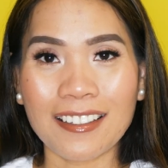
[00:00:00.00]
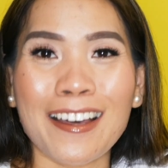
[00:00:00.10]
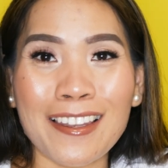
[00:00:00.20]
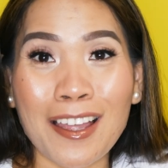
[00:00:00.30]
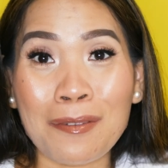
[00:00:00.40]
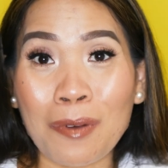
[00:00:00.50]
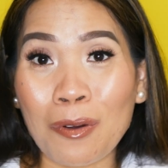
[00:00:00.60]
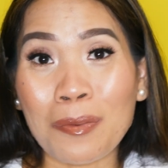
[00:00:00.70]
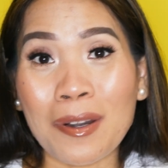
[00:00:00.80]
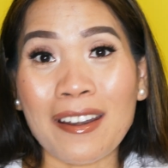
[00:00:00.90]
I love
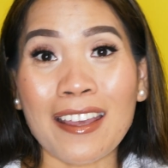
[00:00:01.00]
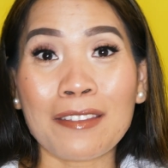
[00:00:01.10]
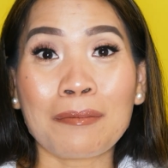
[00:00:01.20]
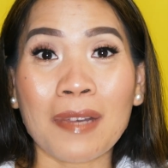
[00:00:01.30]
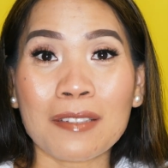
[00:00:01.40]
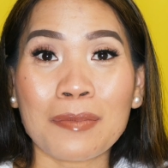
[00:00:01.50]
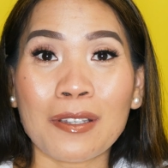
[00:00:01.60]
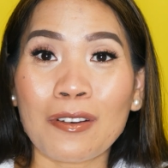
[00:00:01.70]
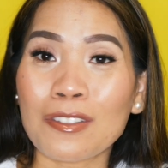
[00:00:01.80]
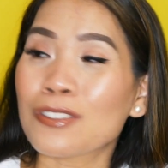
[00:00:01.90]
overnight mask
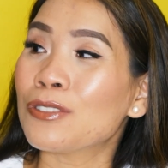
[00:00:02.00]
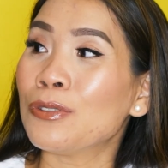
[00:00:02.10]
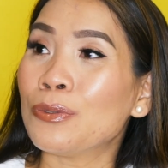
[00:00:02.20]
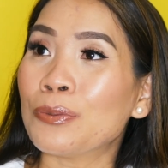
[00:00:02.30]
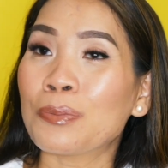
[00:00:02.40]
because you